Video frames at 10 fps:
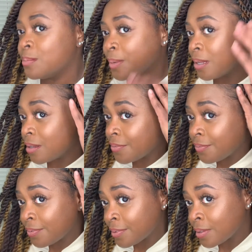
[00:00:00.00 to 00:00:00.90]

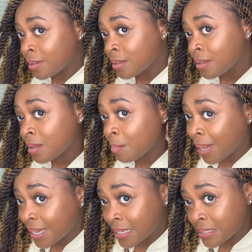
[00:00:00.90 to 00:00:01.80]
of my
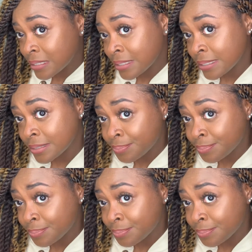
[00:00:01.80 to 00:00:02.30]
edges.